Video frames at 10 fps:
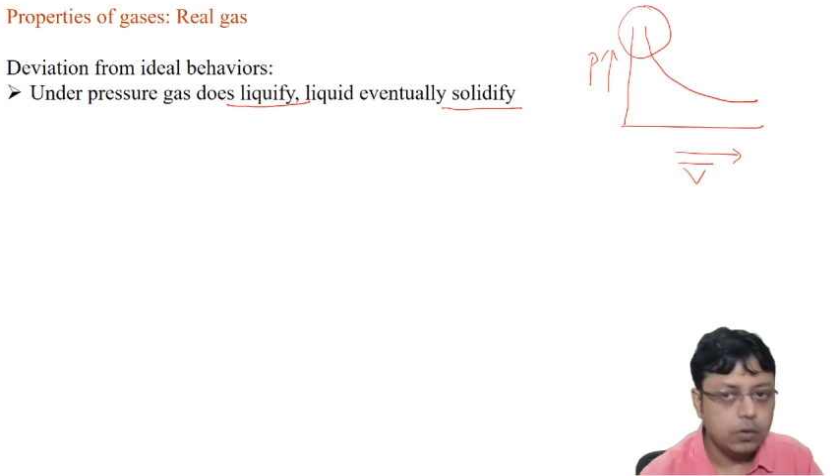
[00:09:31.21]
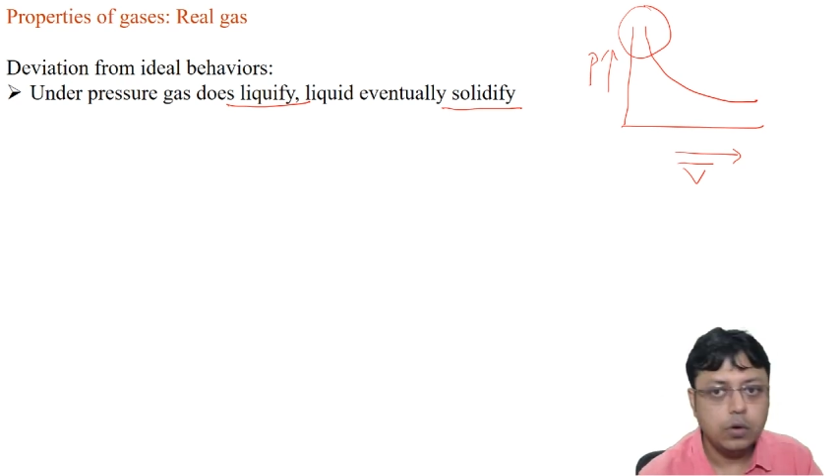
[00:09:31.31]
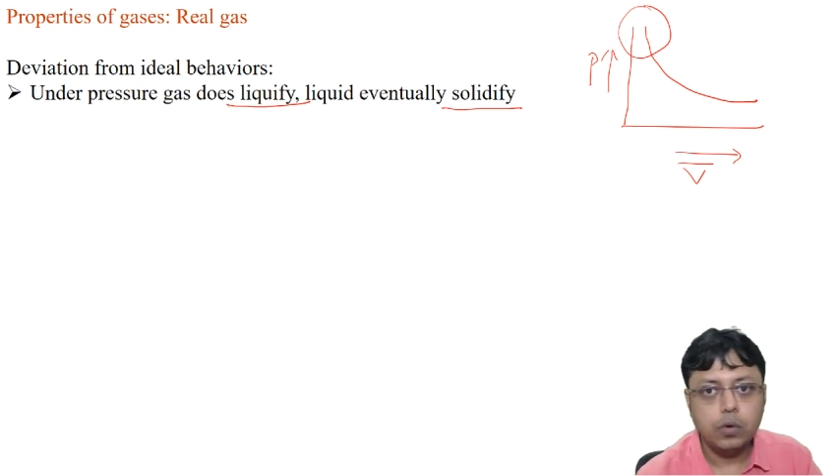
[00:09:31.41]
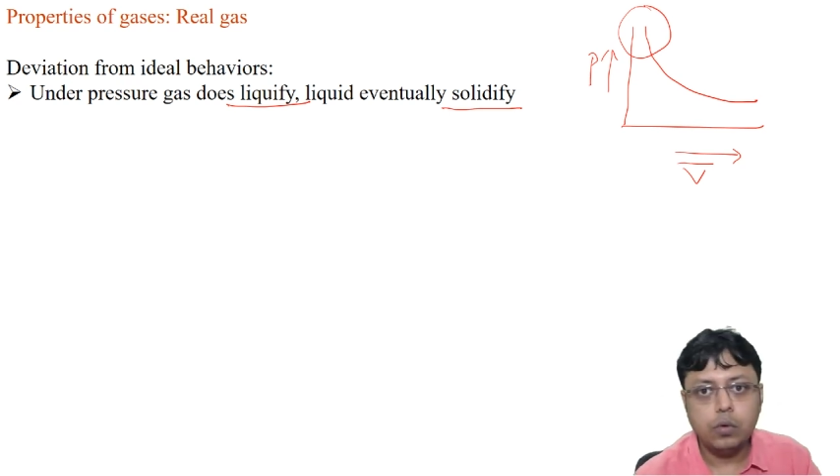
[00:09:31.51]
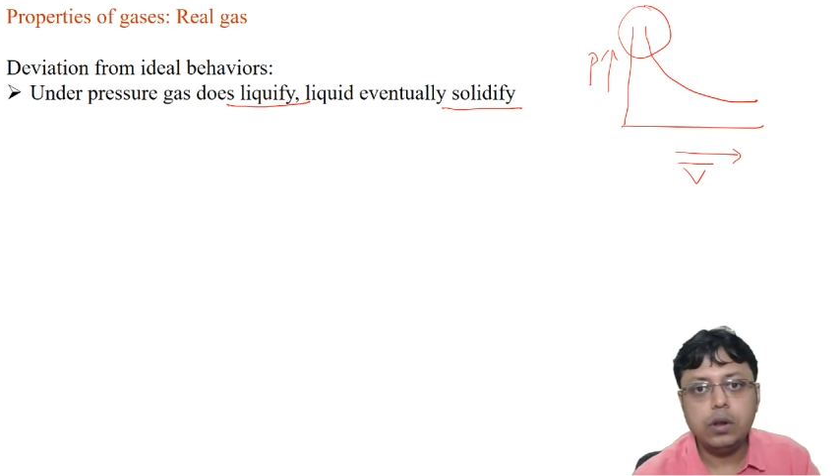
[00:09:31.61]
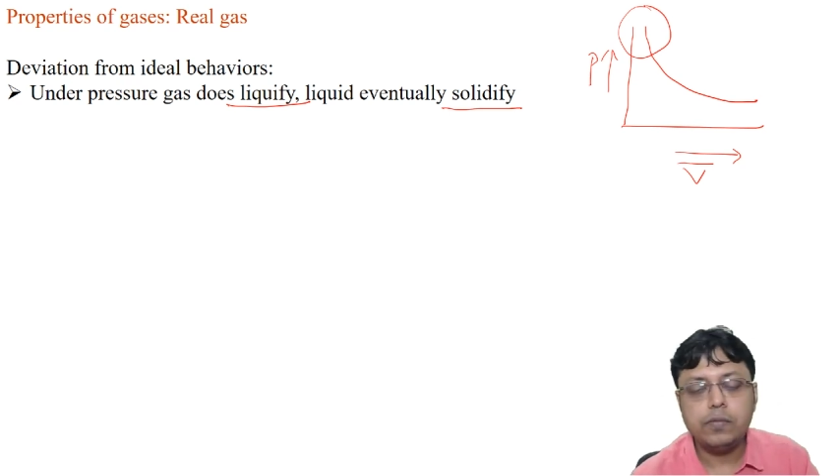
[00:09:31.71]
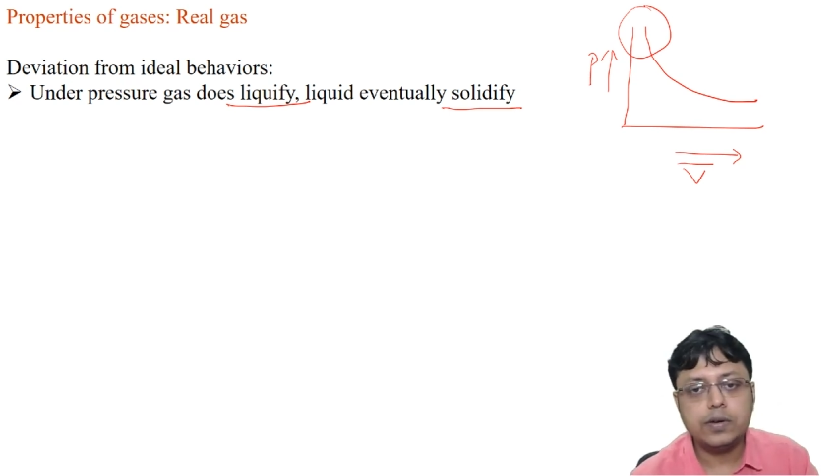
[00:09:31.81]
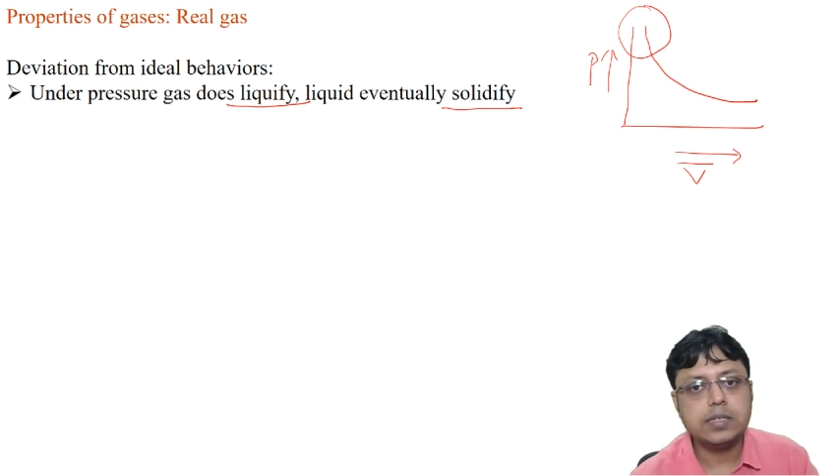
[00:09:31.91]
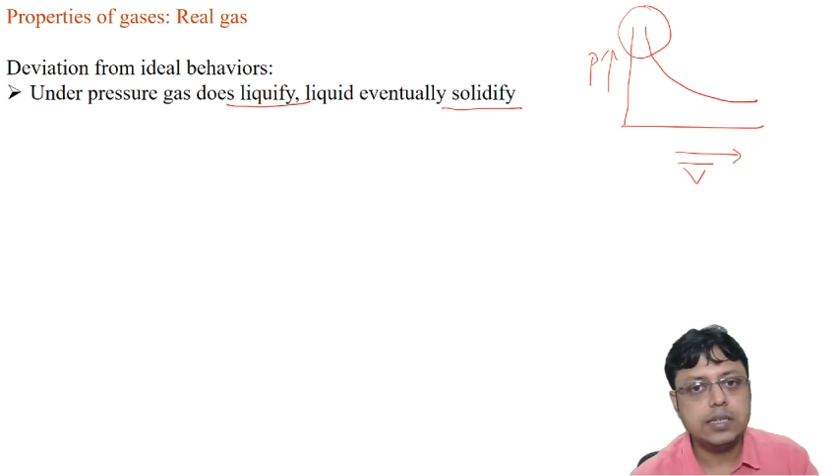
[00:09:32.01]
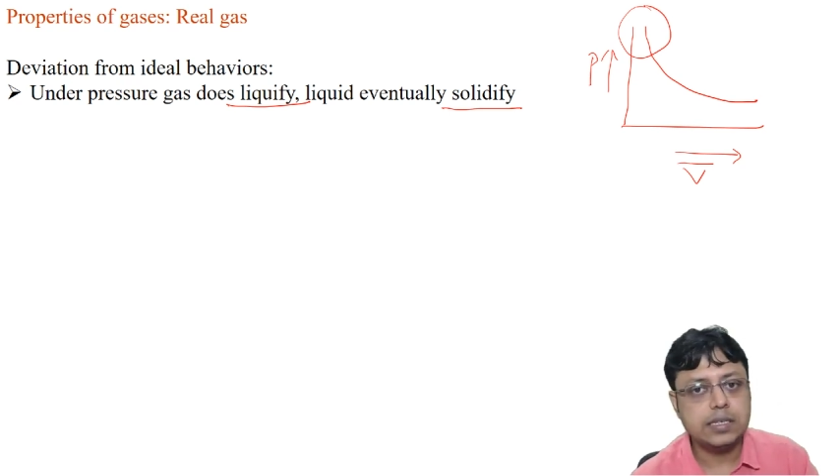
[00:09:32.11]
We'll
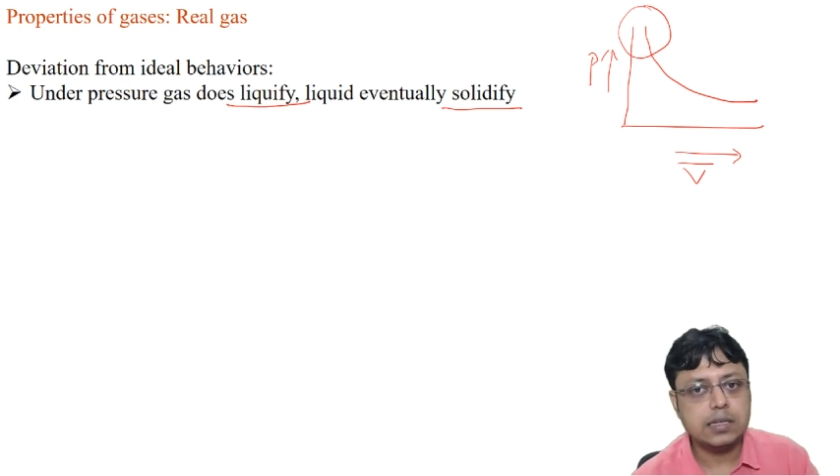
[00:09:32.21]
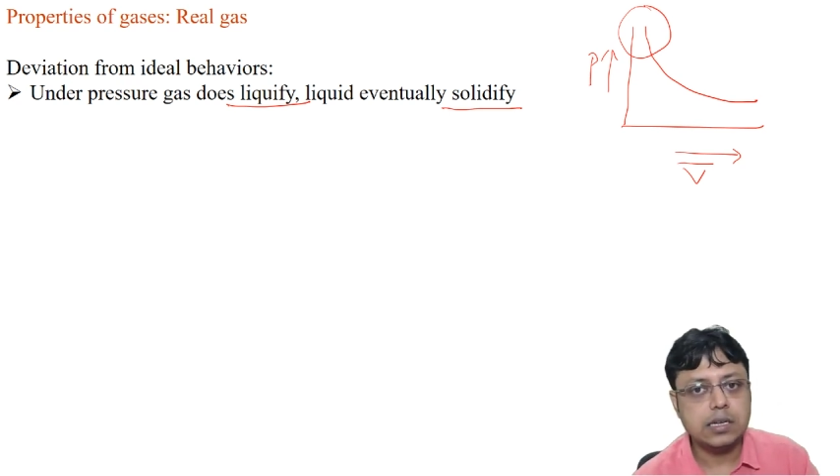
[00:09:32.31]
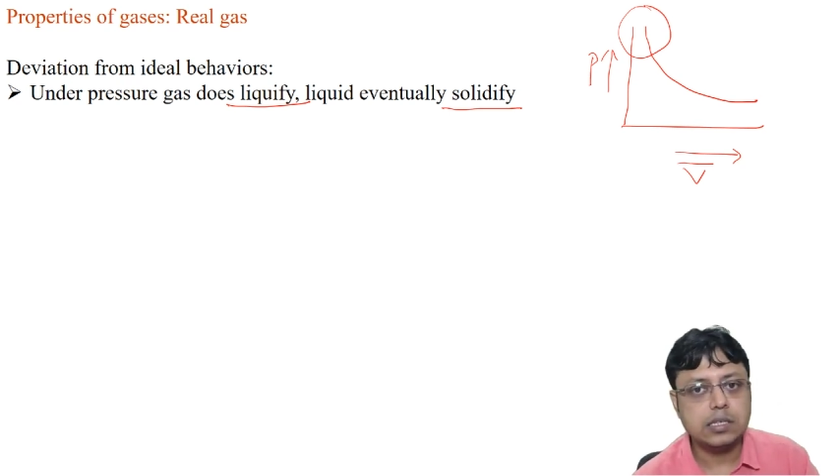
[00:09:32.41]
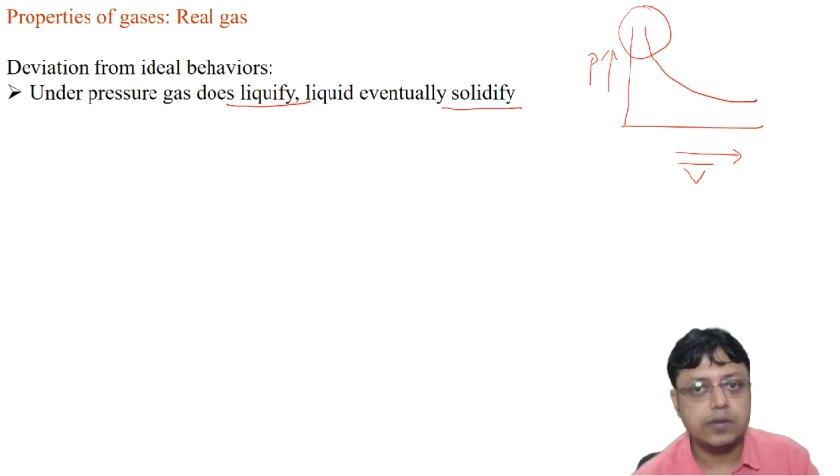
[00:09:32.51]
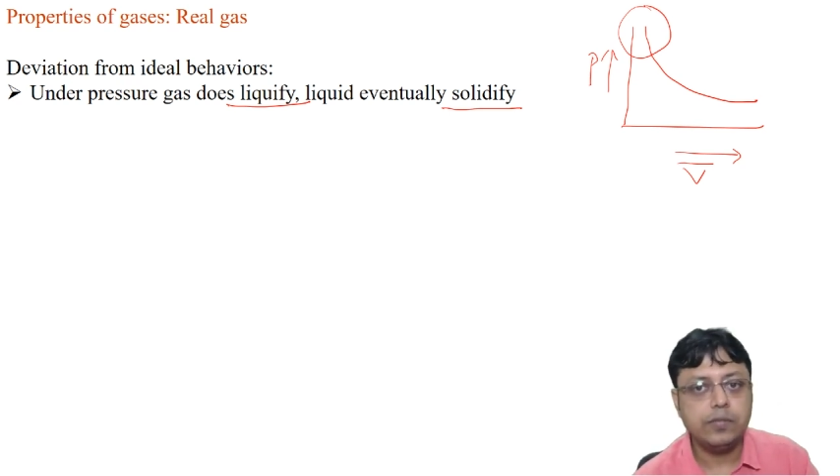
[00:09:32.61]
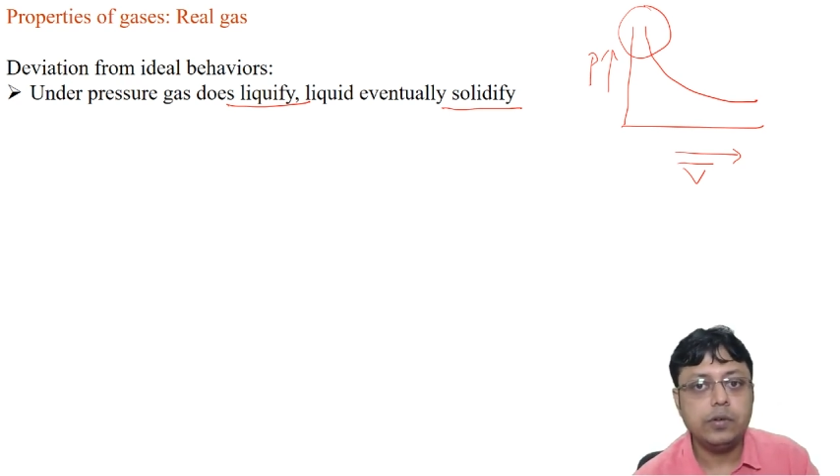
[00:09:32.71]
first discuss few